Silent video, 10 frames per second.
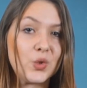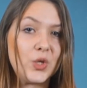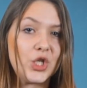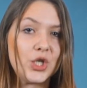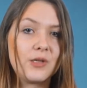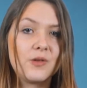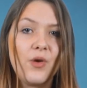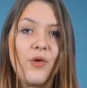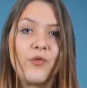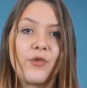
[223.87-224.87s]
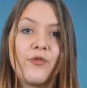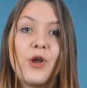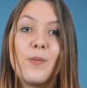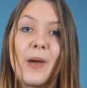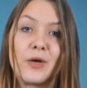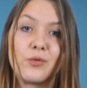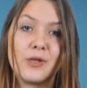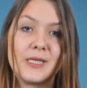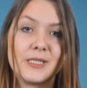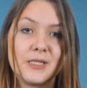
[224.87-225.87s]
widget for fun micro
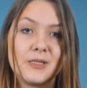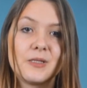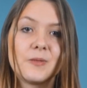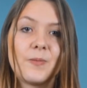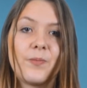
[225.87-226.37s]
lessons.